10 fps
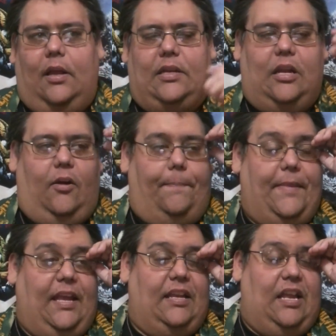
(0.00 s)
You know,
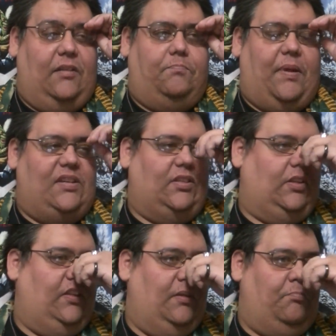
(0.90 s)
it
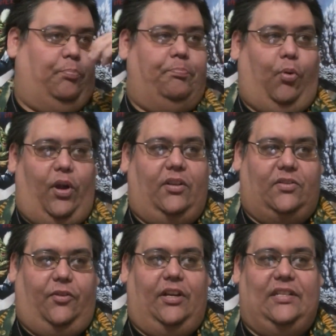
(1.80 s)
basically then
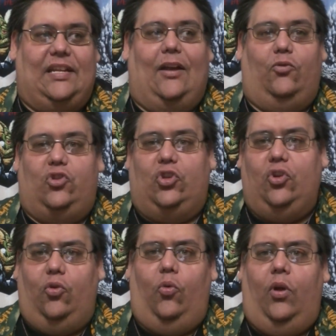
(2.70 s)
boils friggin' down
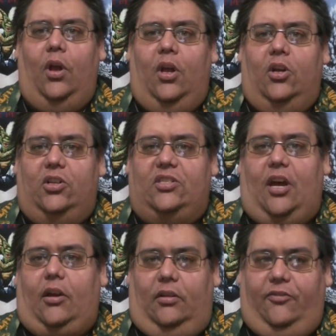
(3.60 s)
to
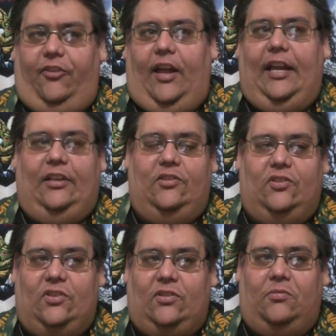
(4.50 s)
Donald
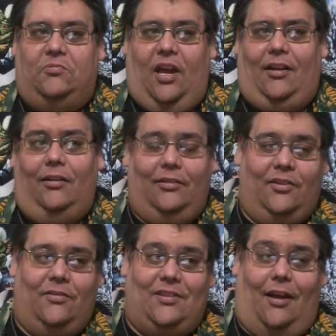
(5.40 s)
finds
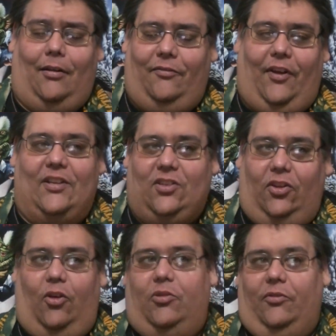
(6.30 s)
a
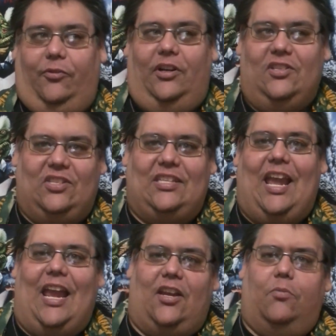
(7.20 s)
local friggin'
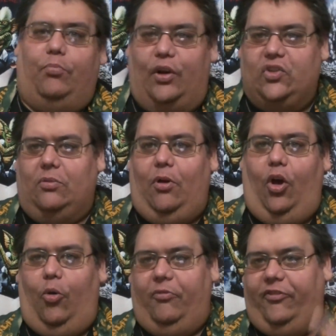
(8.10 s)
skank, brings them
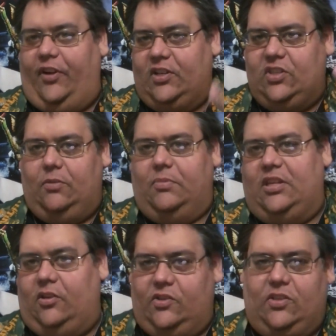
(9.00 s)
home, fucks them,
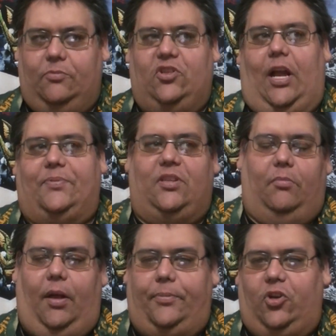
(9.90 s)
kills them, chops
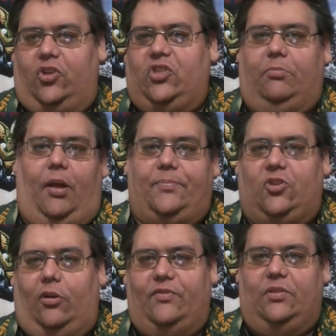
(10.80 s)
them up, cooks them up,
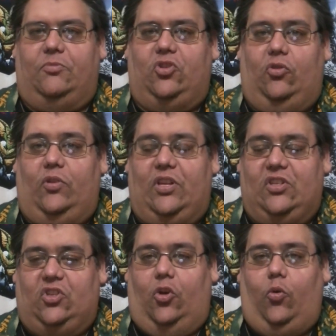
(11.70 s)
serves them to
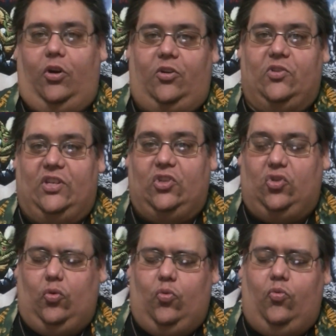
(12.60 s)
his co-workers and
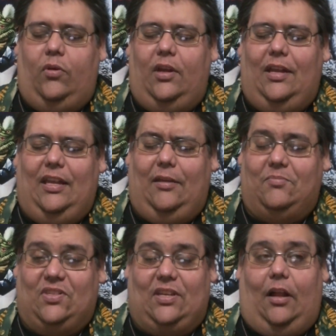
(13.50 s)
to
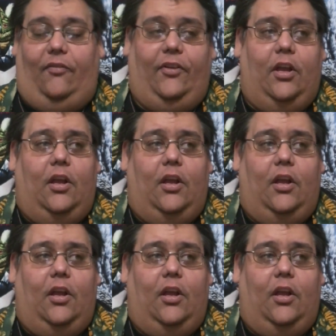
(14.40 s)
himself.